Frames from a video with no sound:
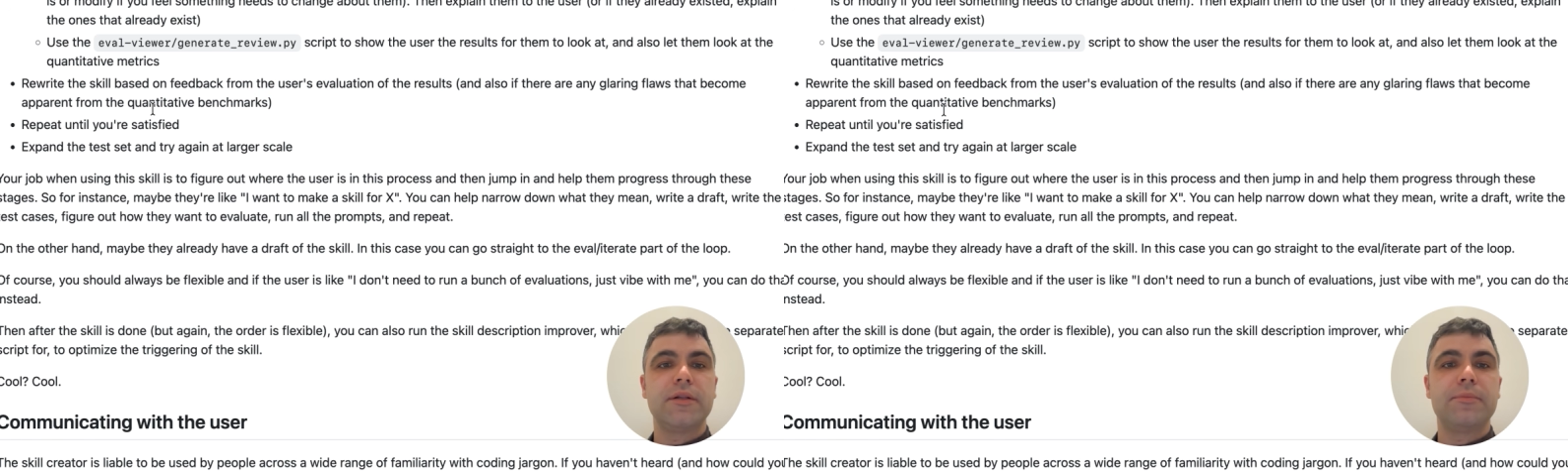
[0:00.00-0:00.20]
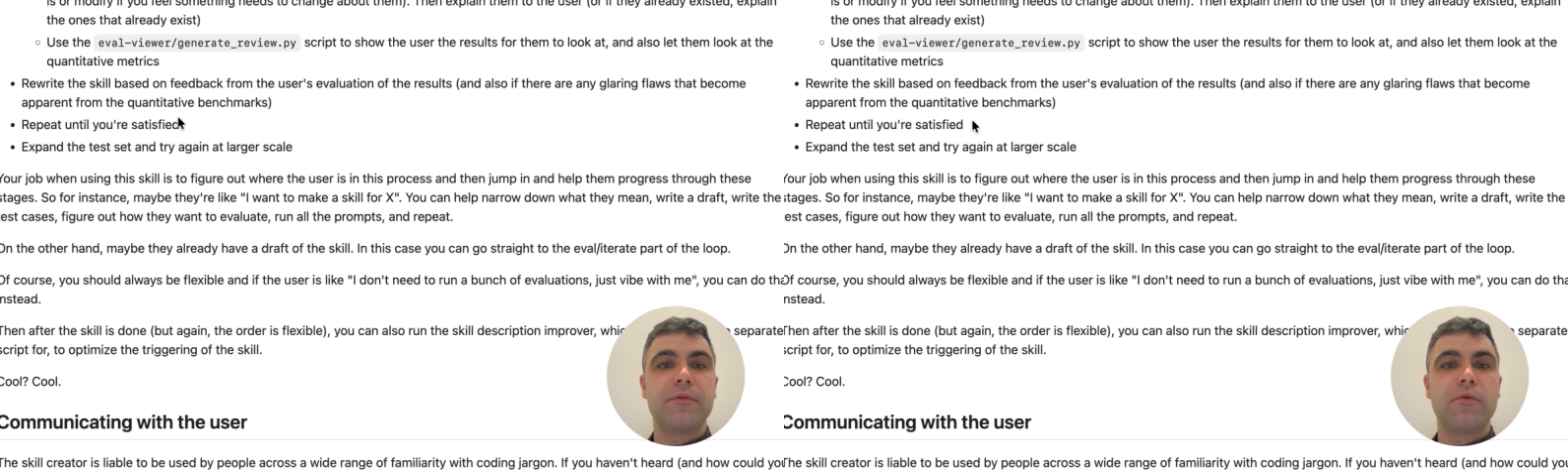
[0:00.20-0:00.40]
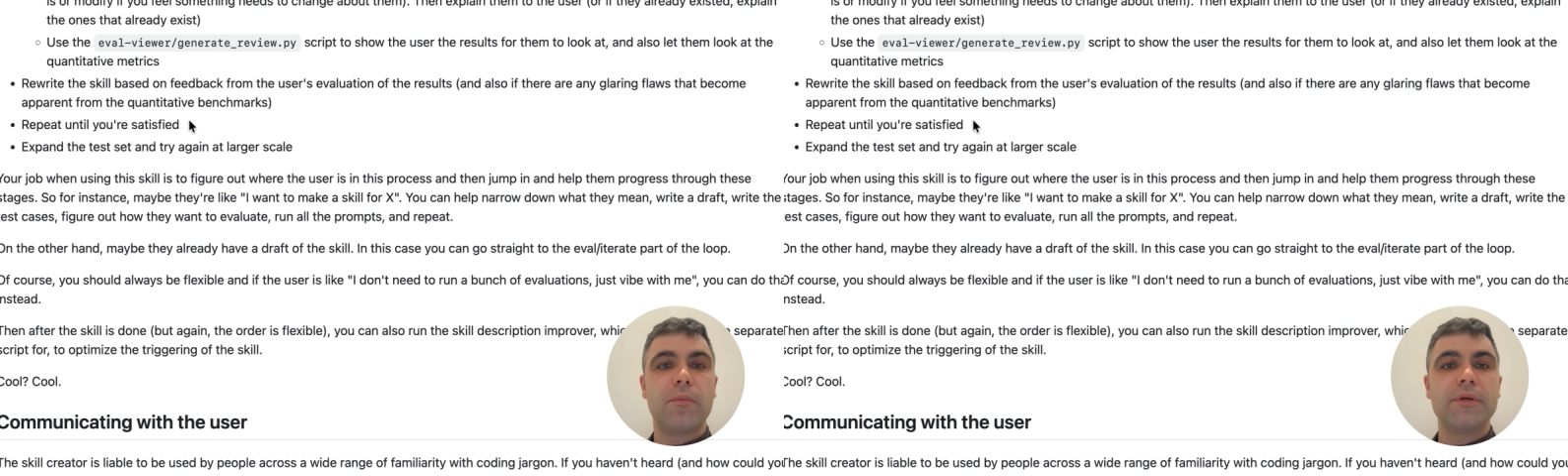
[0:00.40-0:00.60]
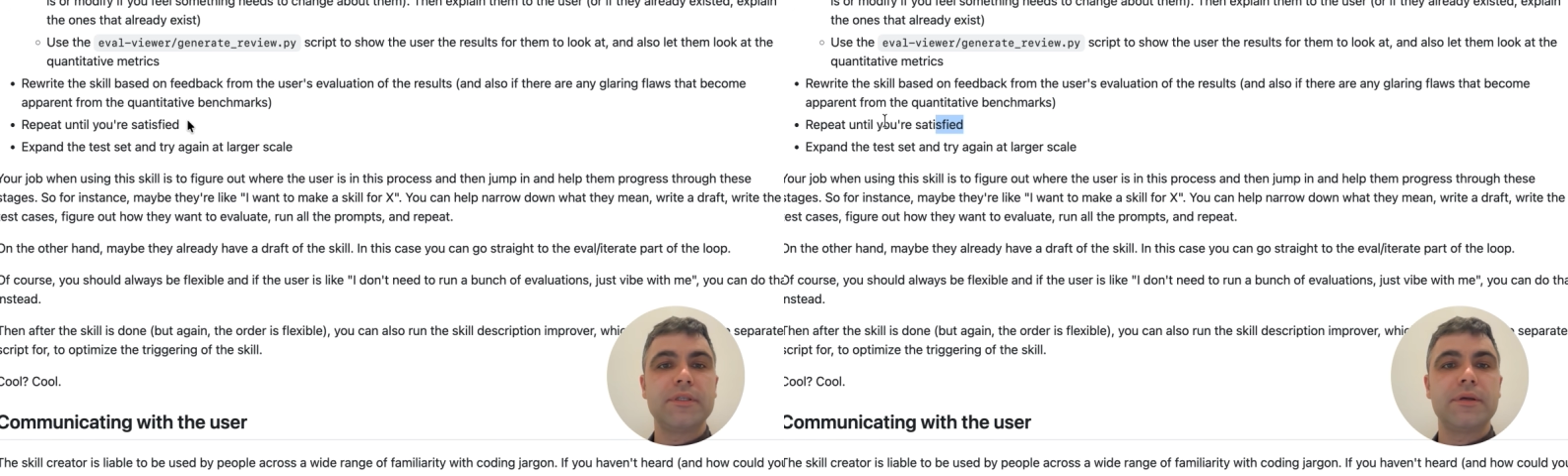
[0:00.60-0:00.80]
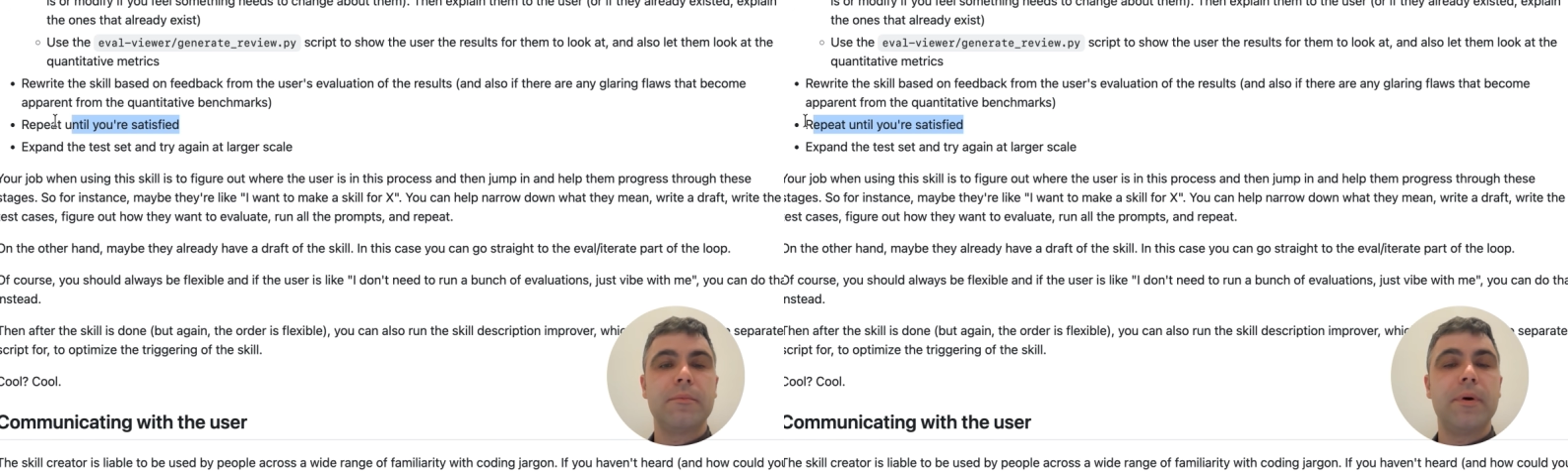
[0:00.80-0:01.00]

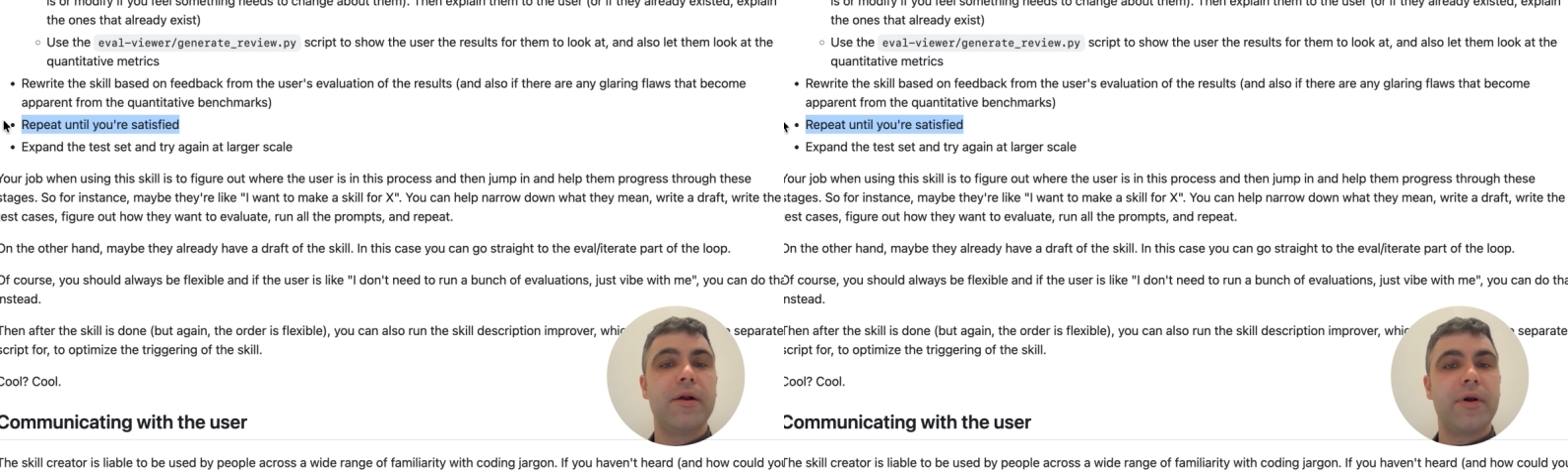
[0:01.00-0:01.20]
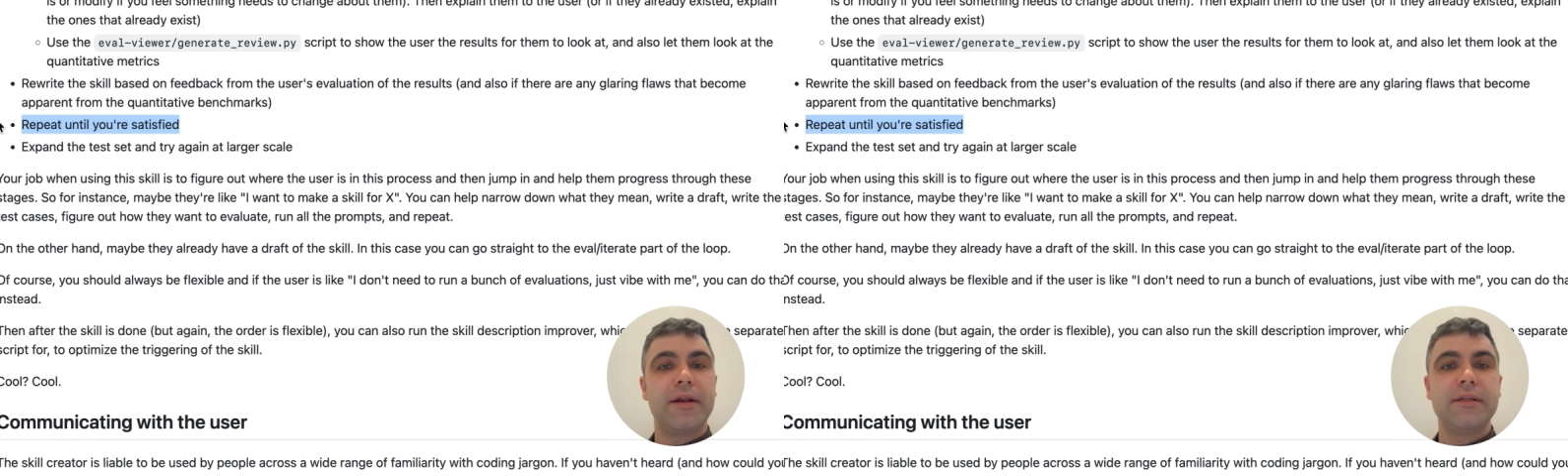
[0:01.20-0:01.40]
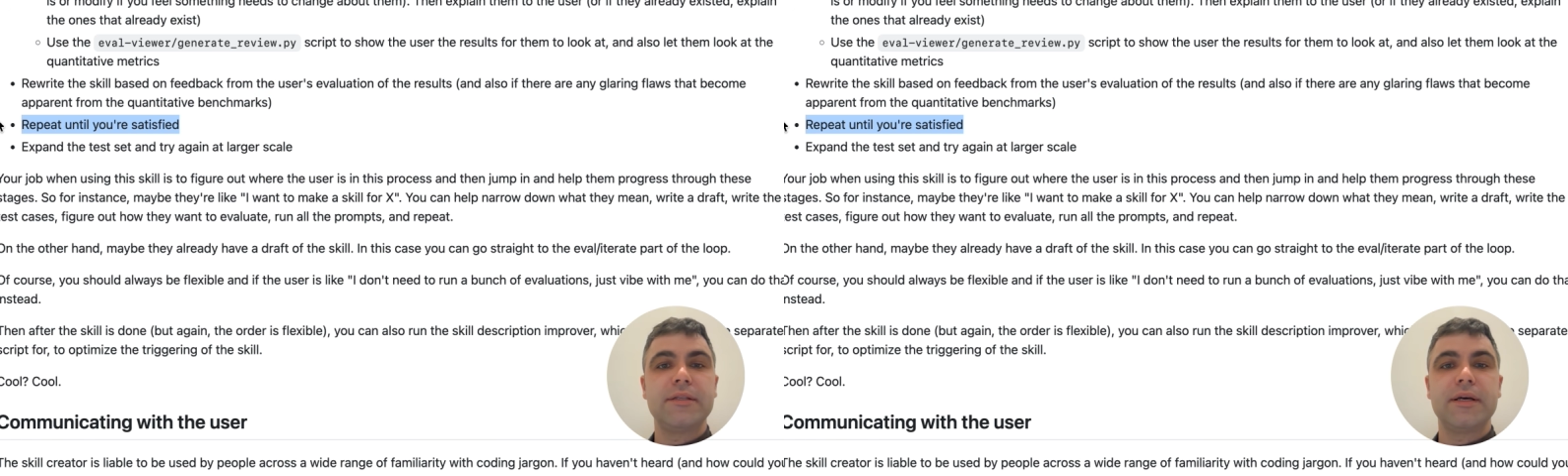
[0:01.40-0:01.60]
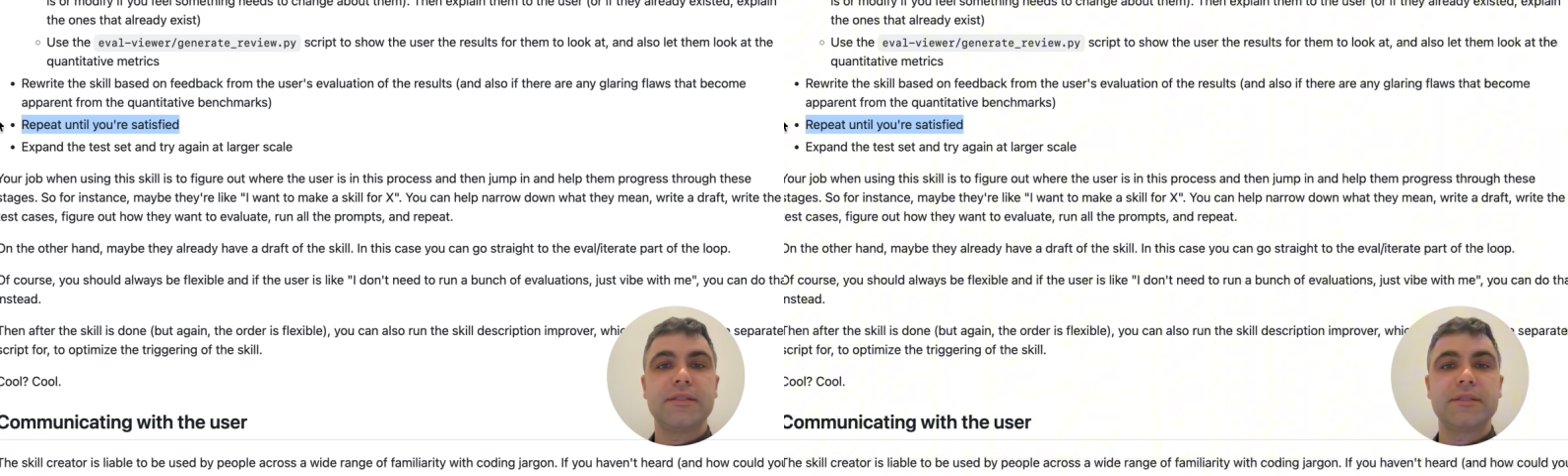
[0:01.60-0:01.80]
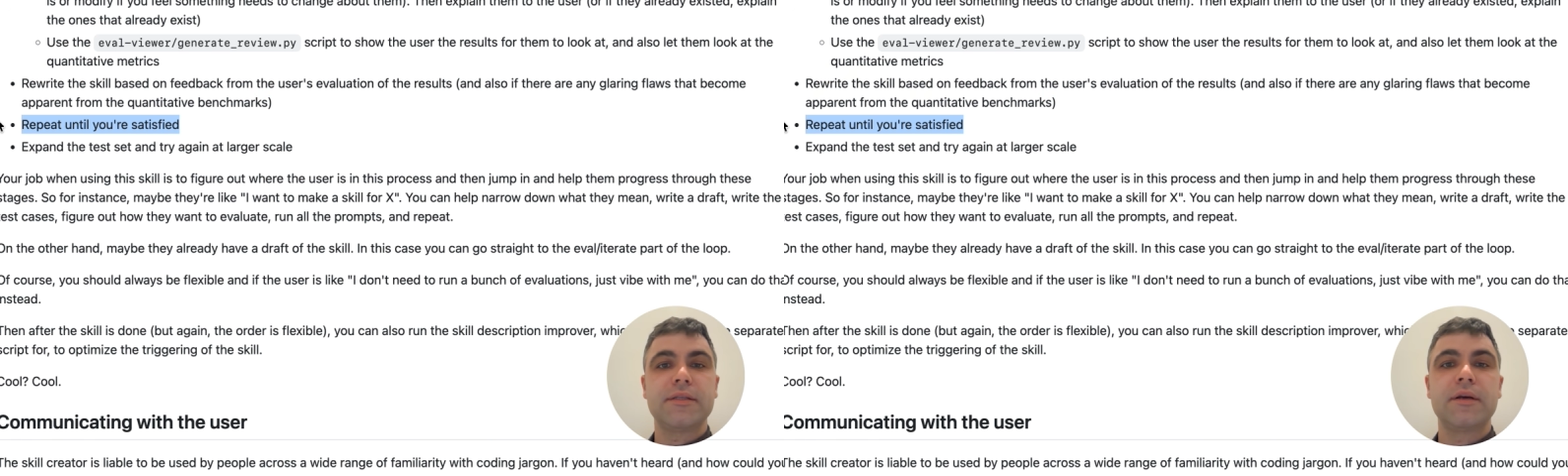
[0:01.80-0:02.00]
performance by running
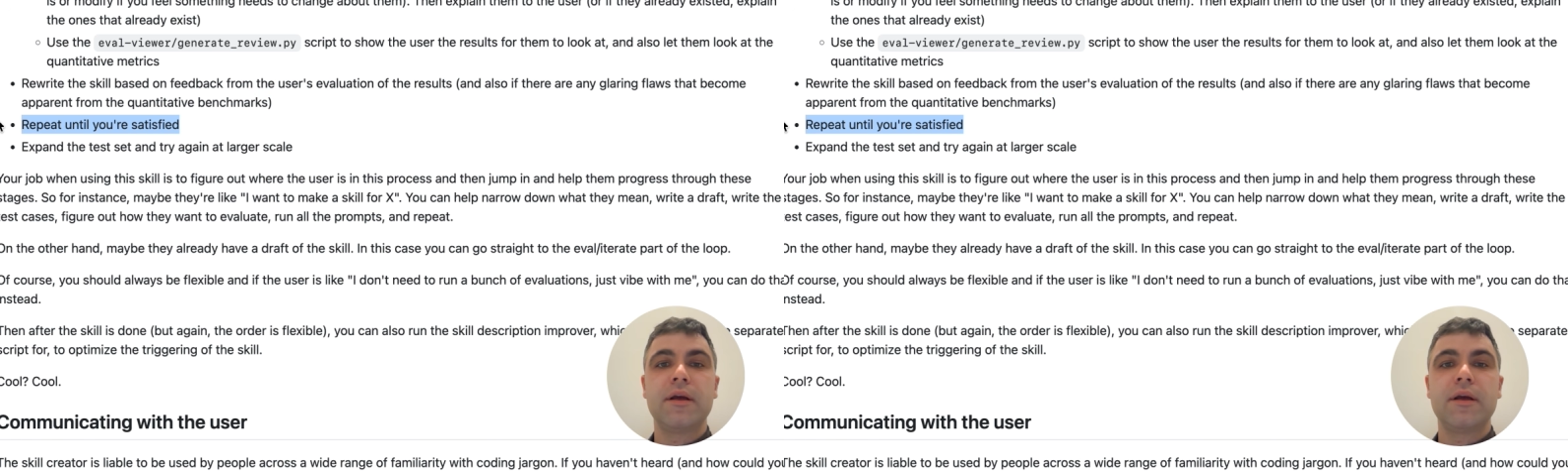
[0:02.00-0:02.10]
tests,